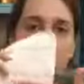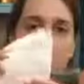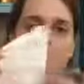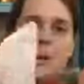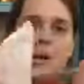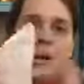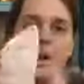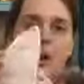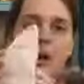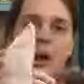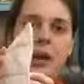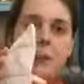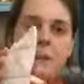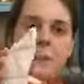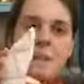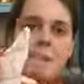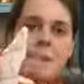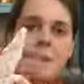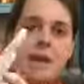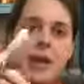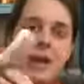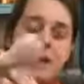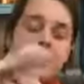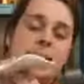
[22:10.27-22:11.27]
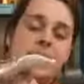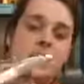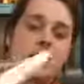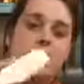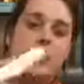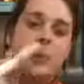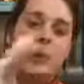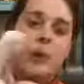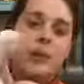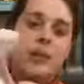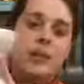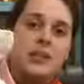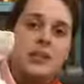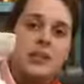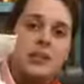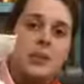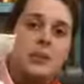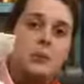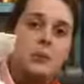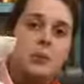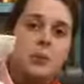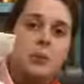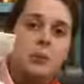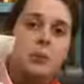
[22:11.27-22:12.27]
from here and it makes it go into the
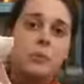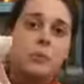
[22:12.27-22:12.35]
absorbent